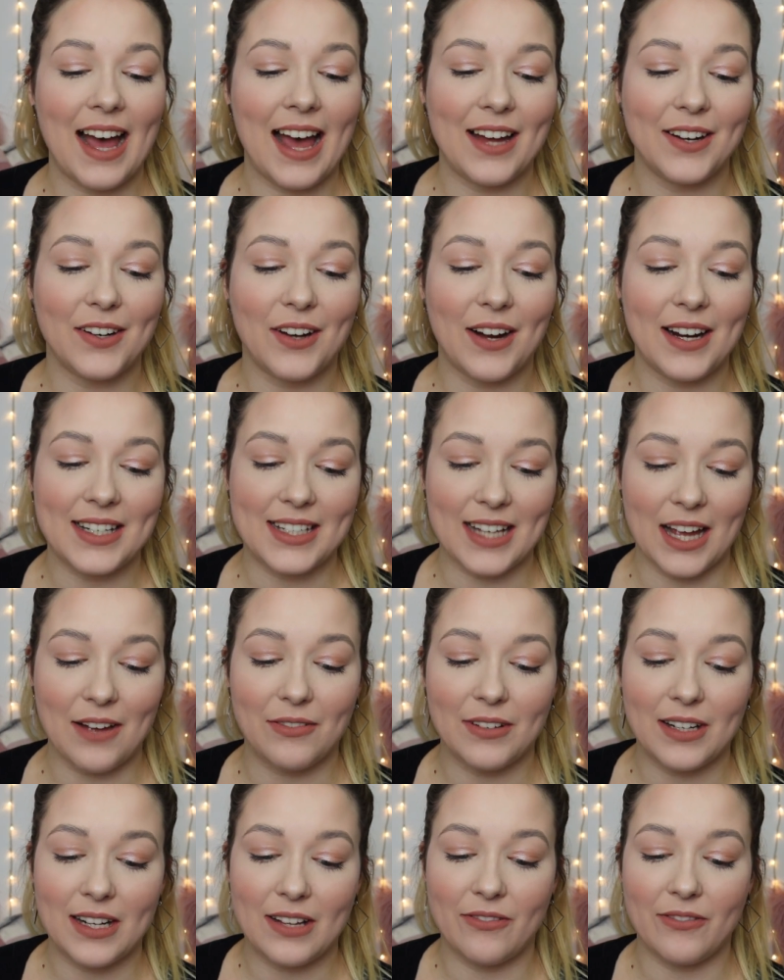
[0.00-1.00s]
and I
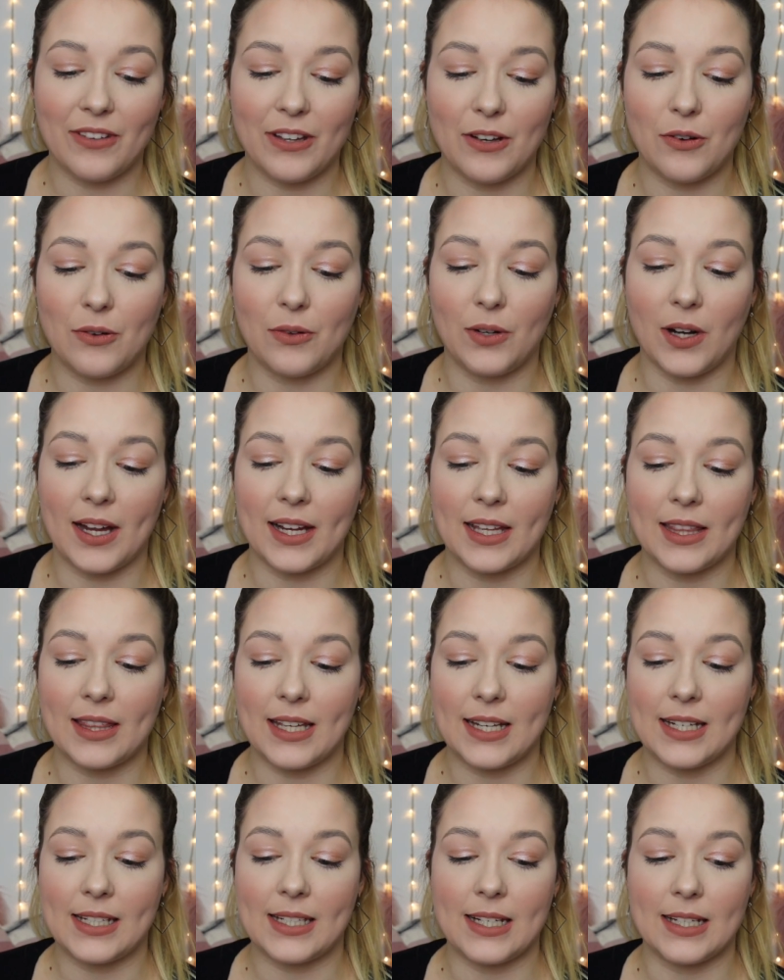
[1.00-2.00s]
definitely feel like
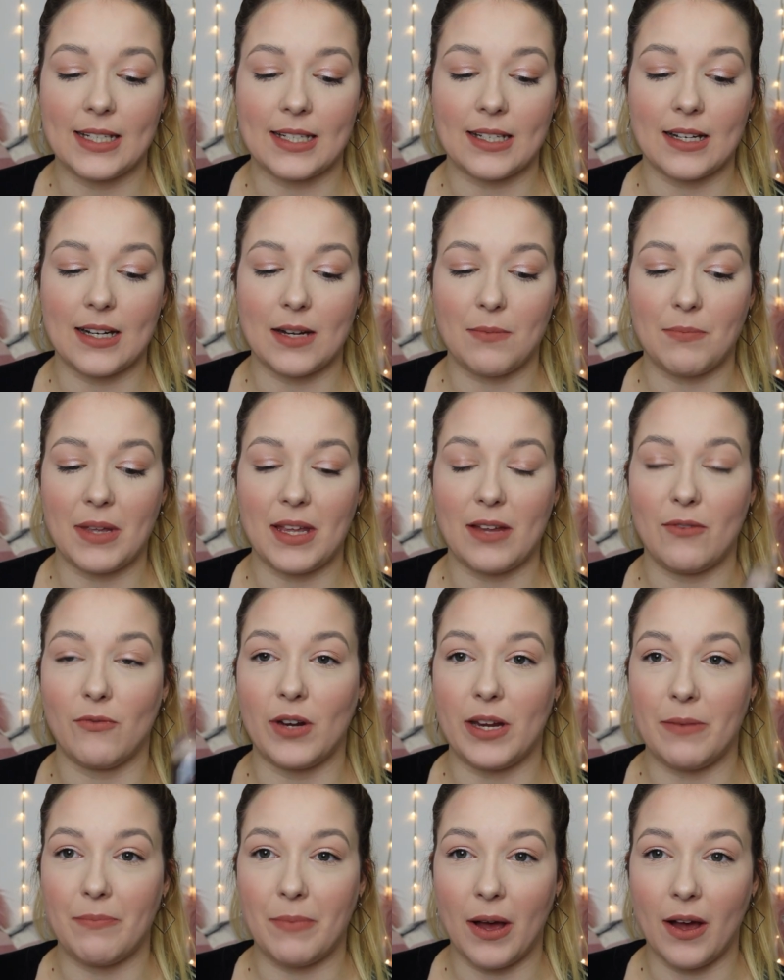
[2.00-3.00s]
this is going to be
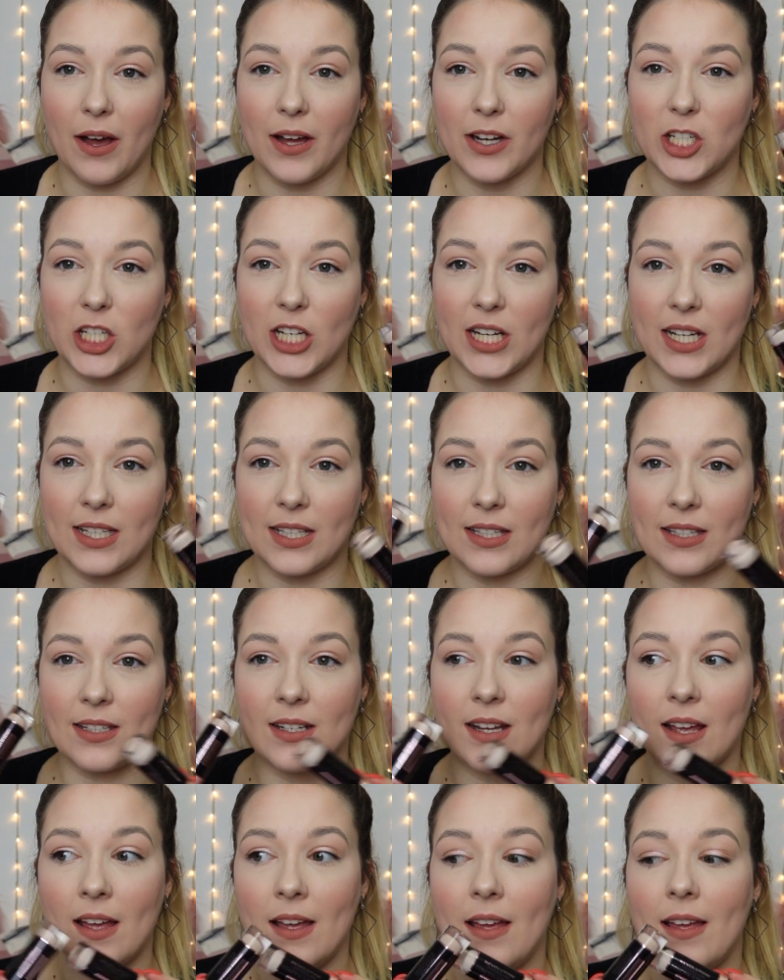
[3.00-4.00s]

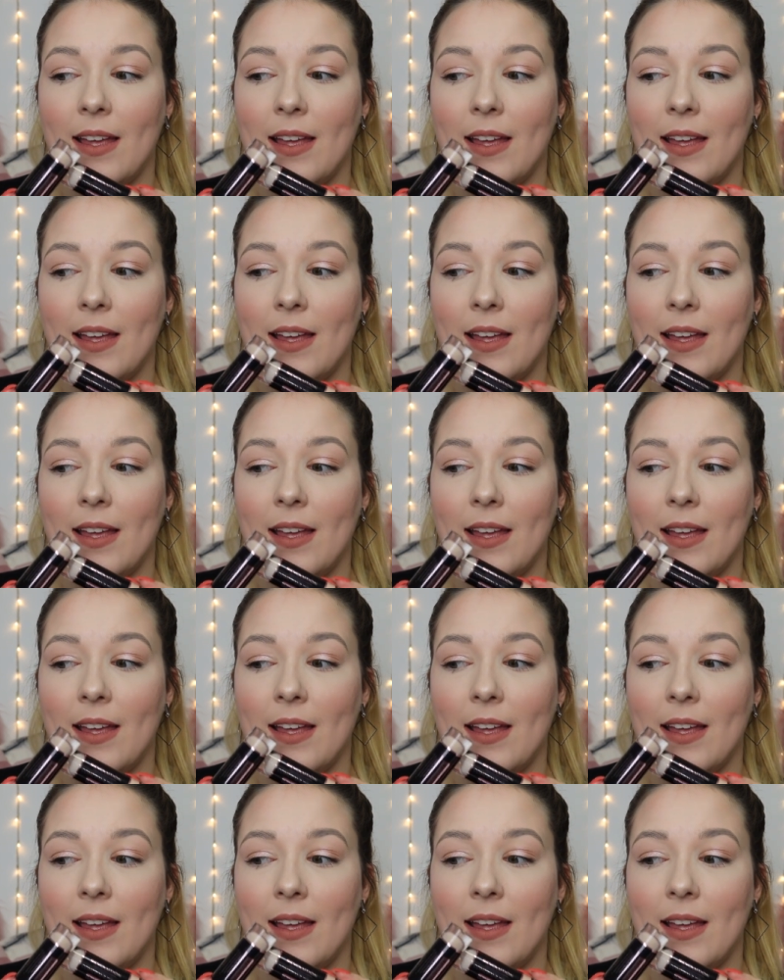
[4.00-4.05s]
repurchased